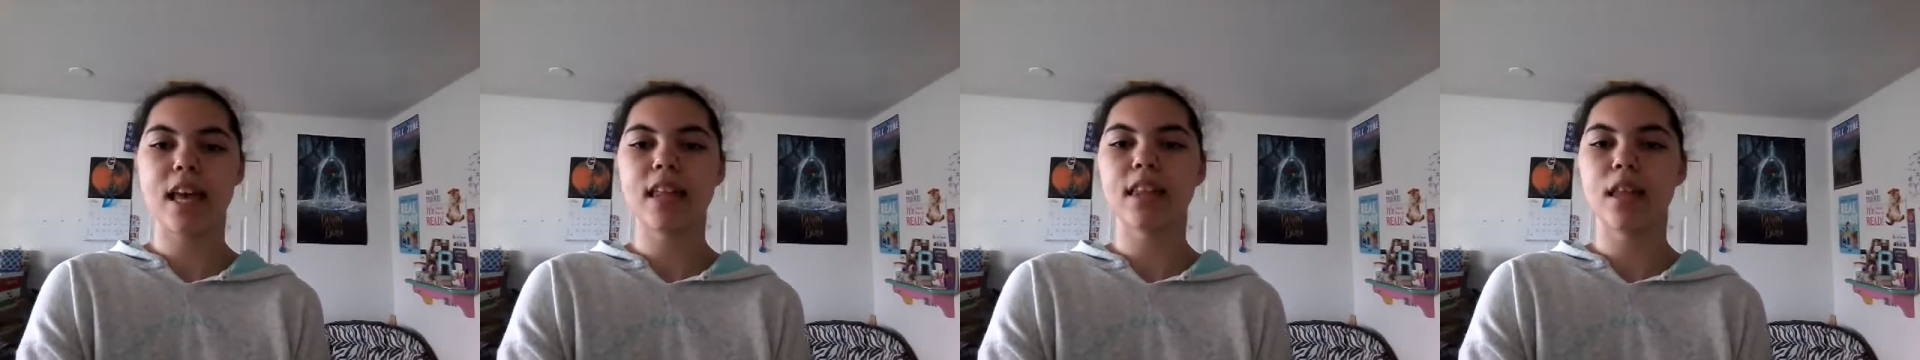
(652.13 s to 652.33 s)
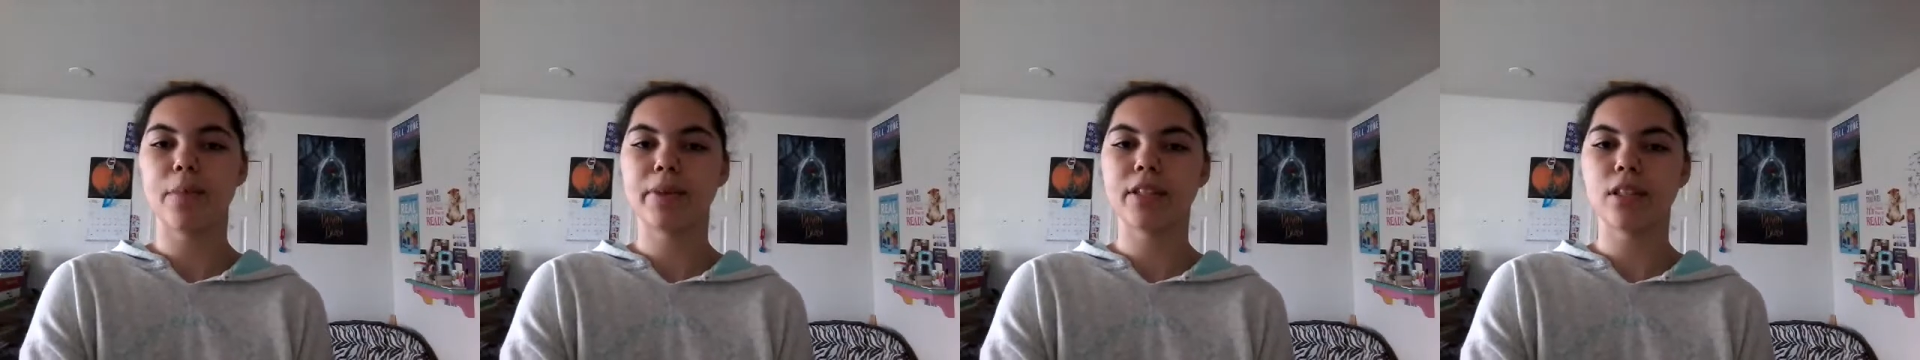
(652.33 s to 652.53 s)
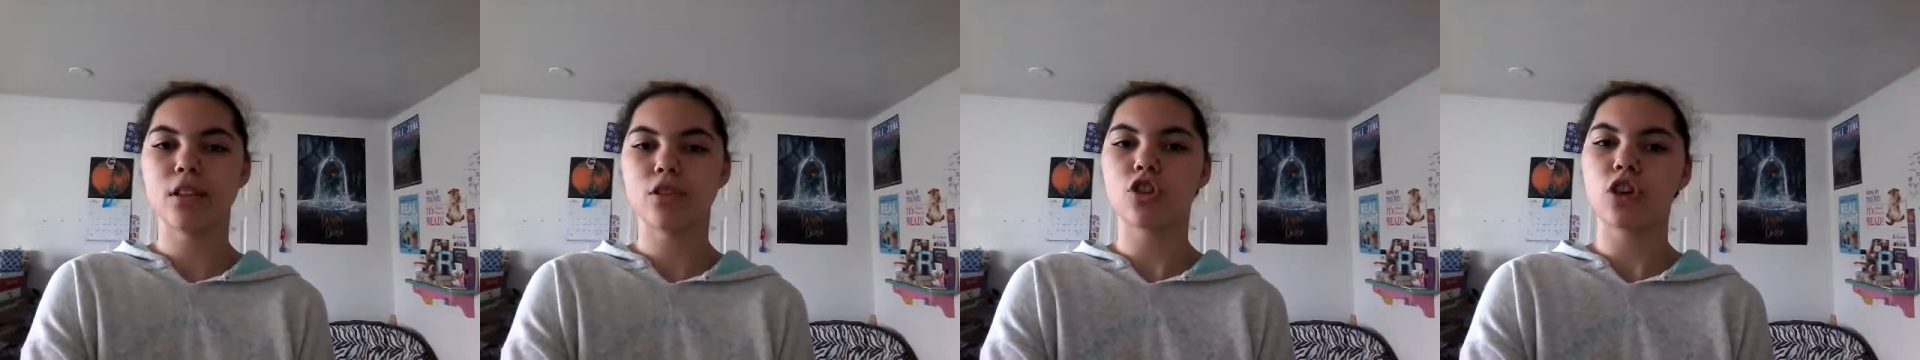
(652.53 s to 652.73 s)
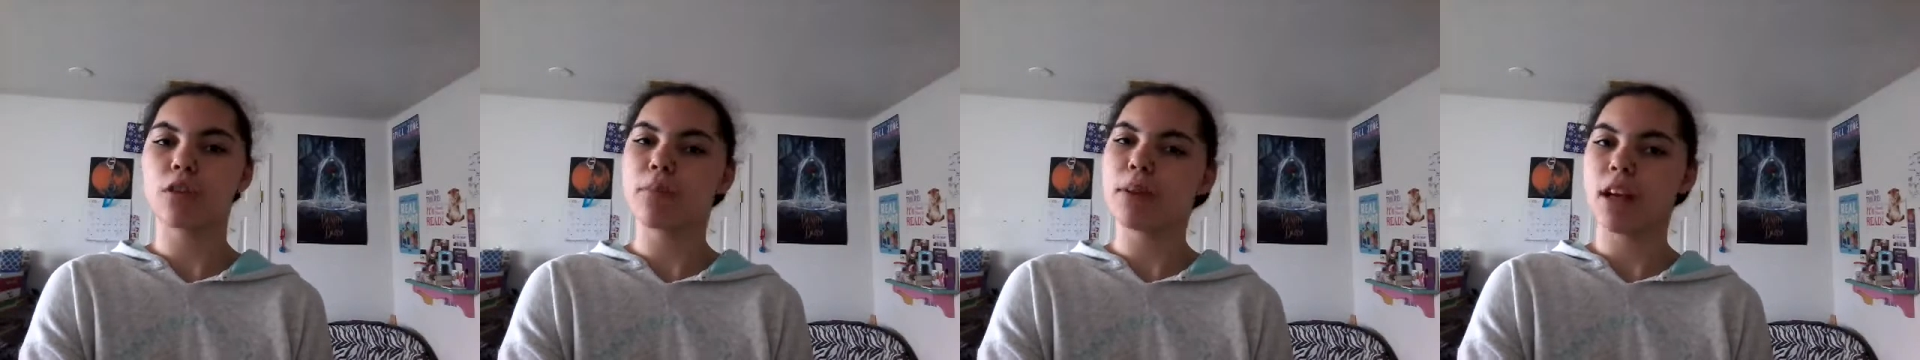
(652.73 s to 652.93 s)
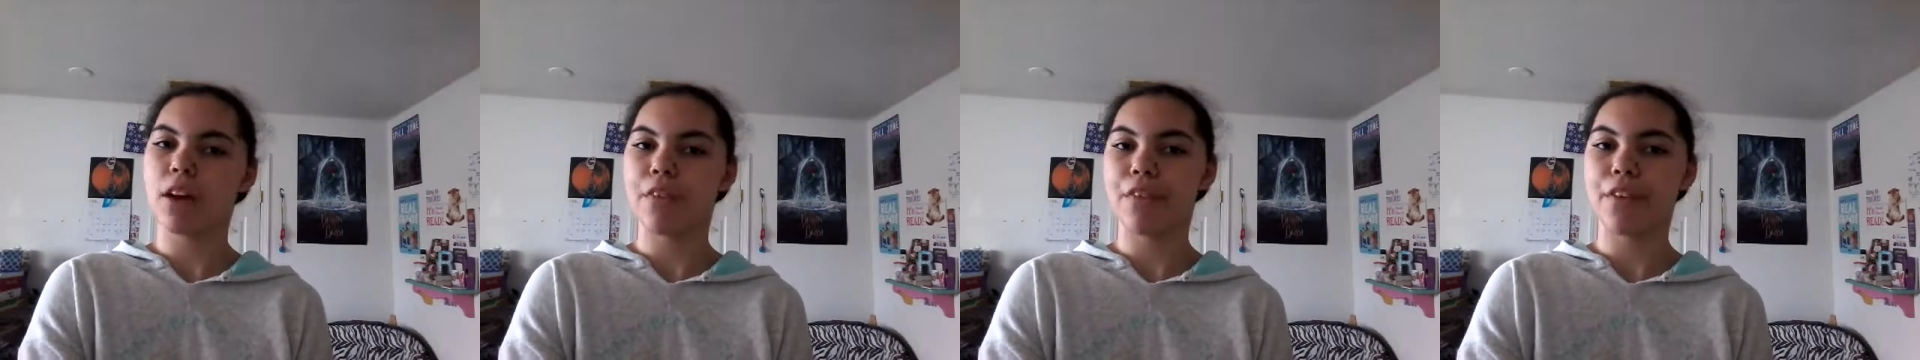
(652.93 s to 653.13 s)
and let me
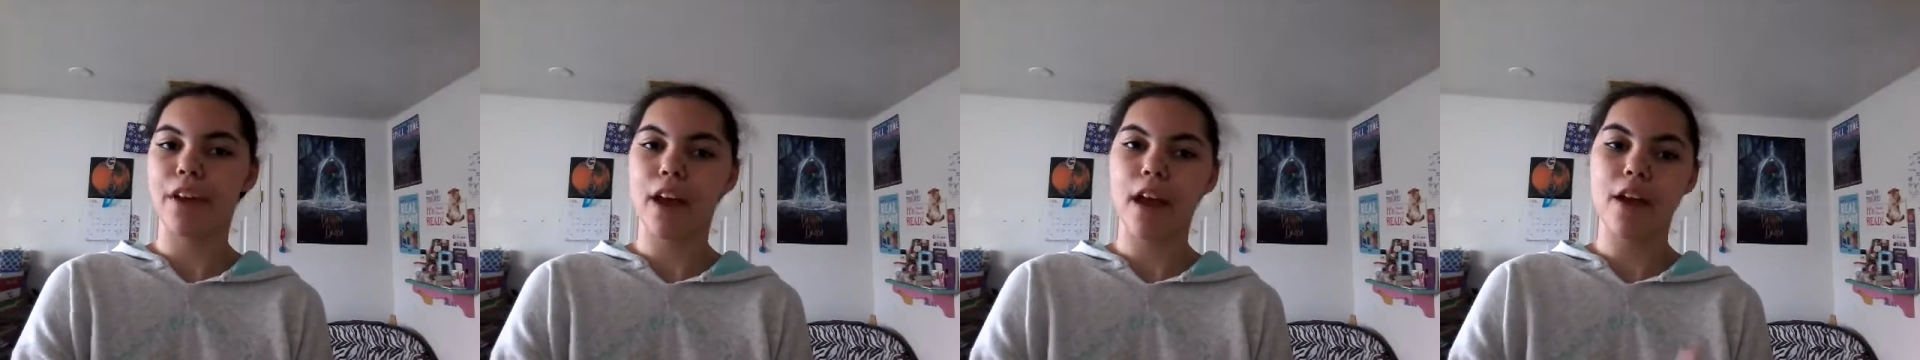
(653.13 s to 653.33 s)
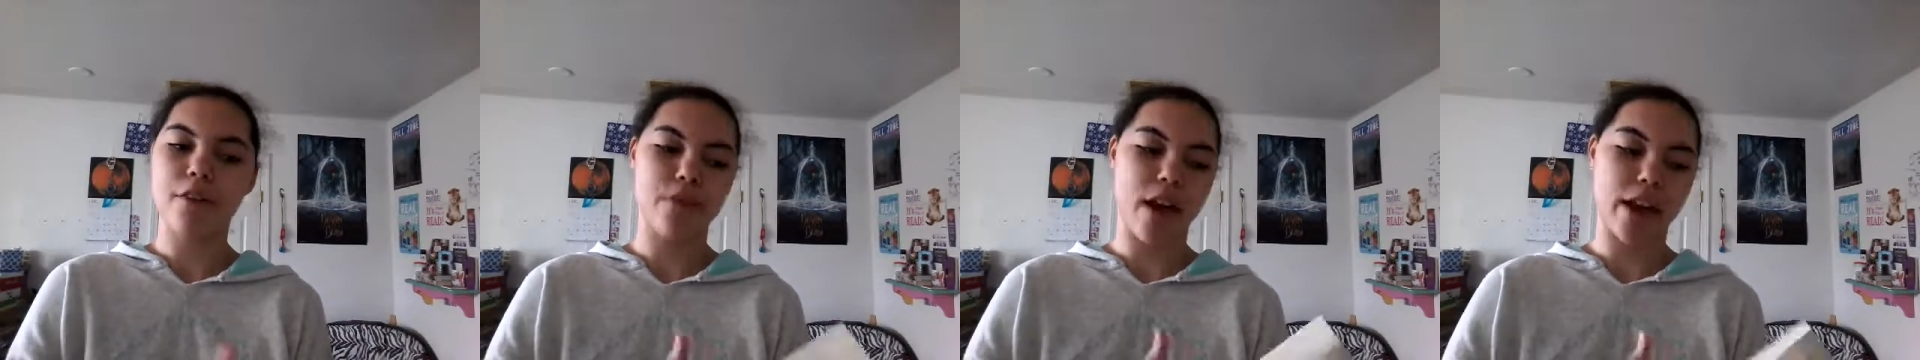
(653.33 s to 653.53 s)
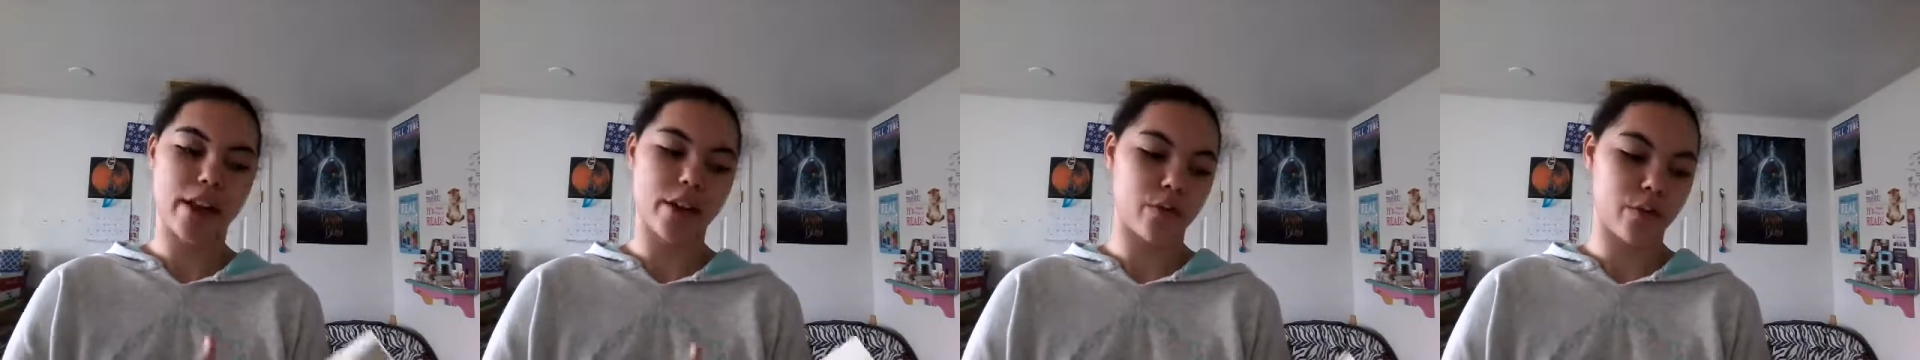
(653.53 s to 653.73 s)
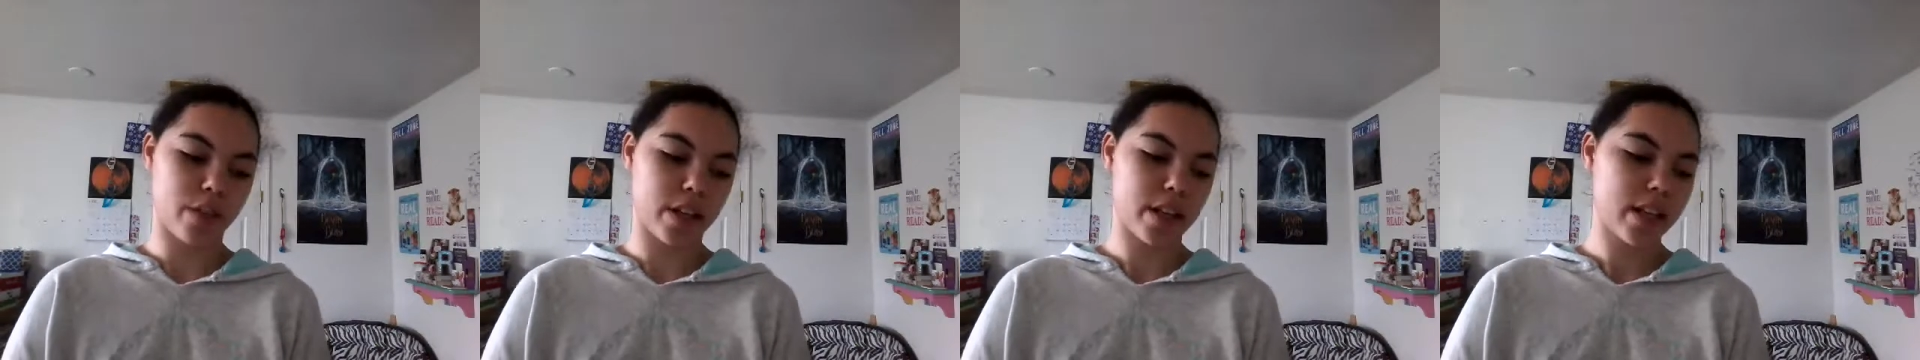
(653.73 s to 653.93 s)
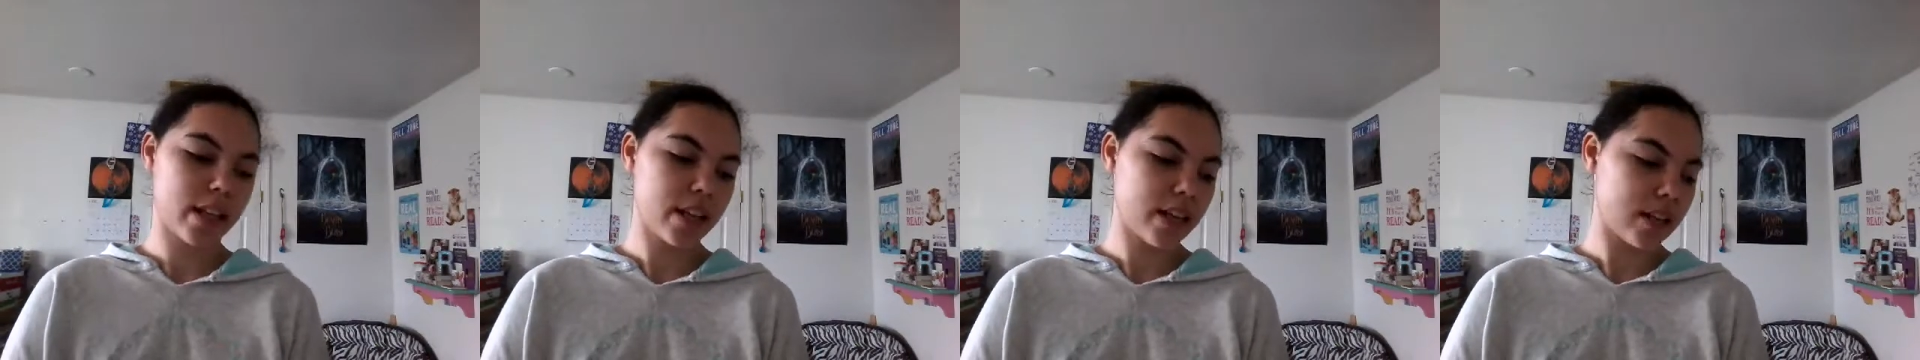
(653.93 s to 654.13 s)
determine if I can
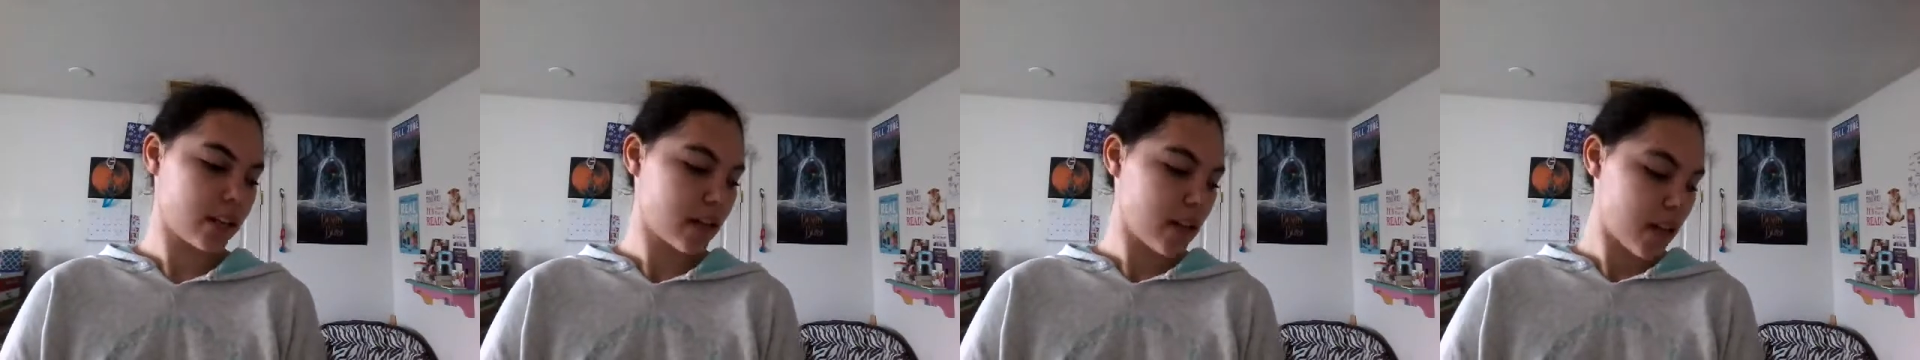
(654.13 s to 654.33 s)
read it.